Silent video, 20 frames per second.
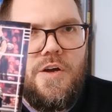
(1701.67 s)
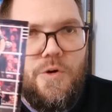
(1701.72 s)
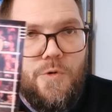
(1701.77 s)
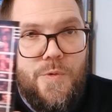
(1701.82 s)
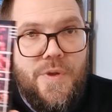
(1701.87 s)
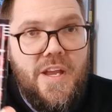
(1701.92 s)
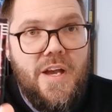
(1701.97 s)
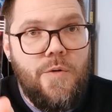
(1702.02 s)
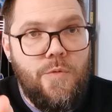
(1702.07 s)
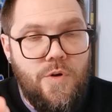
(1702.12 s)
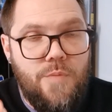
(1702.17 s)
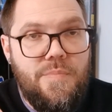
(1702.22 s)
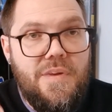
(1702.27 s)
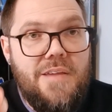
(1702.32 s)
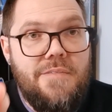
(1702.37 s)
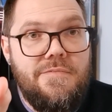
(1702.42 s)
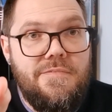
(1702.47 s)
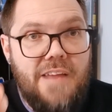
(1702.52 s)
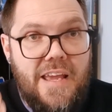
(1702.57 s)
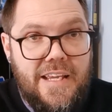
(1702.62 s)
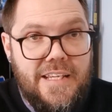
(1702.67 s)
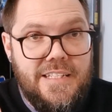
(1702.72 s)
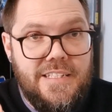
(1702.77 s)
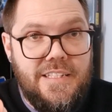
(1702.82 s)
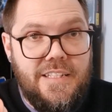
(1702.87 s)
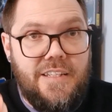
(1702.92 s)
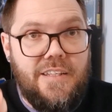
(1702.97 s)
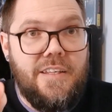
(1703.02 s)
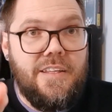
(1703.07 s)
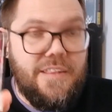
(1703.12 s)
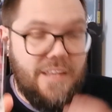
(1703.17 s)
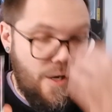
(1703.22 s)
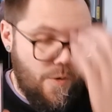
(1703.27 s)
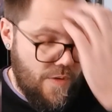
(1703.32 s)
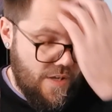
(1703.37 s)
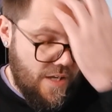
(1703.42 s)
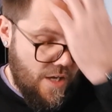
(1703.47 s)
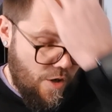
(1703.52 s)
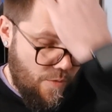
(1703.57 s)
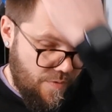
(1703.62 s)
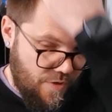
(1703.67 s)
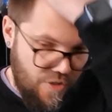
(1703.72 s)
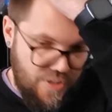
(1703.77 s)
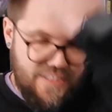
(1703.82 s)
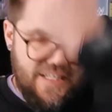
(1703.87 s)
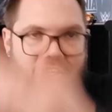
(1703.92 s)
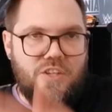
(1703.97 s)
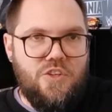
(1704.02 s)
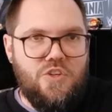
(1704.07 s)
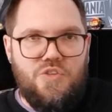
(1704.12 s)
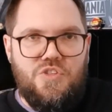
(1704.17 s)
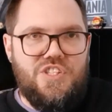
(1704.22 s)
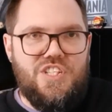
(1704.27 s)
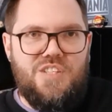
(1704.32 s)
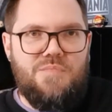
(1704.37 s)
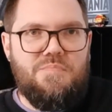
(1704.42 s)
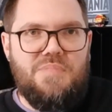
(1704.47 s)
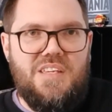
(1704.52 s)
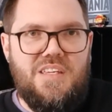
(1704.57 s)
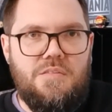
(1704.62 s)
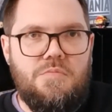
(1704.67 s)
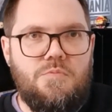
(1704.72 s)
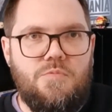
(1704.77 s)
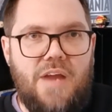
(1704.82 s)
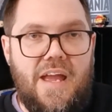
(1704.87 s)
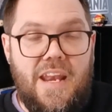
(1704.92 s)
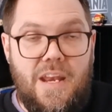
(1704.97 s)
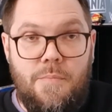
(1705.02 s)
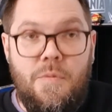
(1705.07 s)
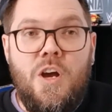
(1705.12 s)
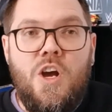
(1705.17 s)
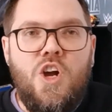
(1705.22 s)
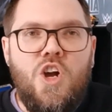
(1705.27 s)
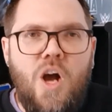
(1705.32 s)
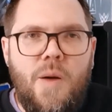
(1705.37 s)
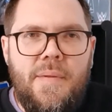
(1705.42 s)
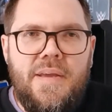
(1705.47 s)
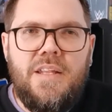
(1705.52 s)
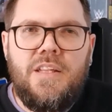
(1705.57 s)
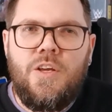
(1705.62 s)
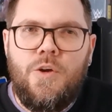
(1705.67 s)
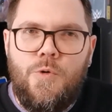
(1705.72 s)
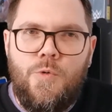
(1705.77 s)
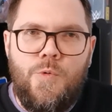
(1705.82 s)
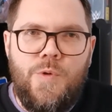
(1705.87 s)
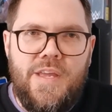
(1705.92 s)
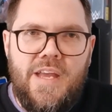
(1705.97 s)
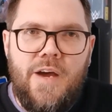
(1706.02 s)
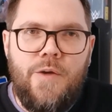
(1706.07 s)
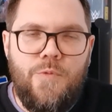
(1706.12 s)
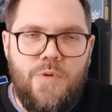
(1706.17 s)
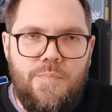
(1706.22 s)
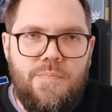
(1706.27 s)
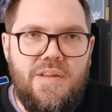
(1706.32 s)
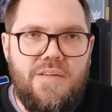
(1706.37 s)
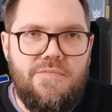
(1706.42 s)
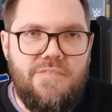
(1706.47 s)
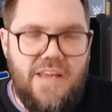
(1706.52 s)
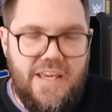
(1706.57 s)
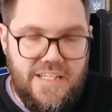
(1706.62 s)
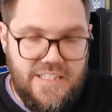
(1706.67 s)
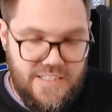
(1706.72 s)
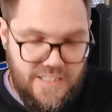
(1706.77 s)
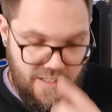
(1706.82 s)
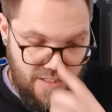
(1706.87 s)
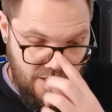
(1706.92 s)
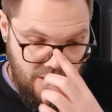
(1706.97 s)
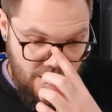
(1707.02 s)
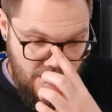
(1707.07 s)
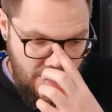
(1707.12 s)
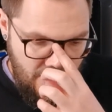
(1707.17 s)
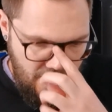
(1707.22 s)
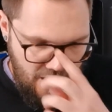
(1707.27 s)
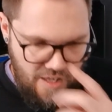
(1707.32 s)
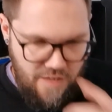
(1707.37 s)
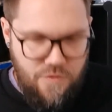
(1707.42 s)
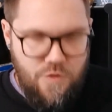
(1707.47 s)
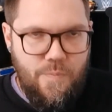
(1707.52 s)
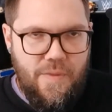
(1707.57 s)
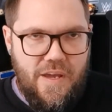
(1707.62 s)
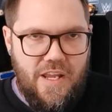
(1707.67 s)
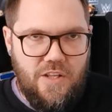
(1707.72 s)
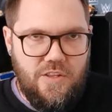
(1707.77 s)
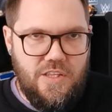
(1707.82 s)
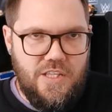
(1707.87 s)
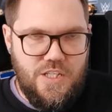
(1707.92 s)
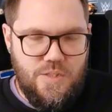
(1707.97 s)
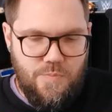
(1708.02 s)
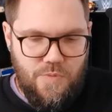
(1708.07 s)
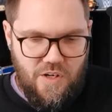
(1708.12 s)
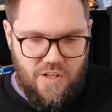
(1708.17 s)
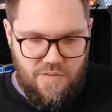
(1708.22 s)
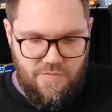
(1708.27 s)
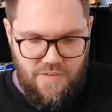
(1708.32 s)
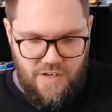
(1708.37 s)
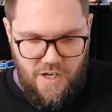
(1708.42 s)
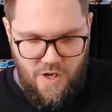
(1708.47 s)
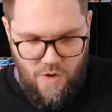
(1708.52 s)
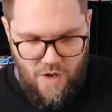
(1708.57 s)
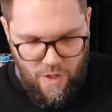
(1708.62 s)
Rhea Ripley flexing. There we go, because that could just be random. Comment Rhea Ripley flexing if you made it to this part of the video.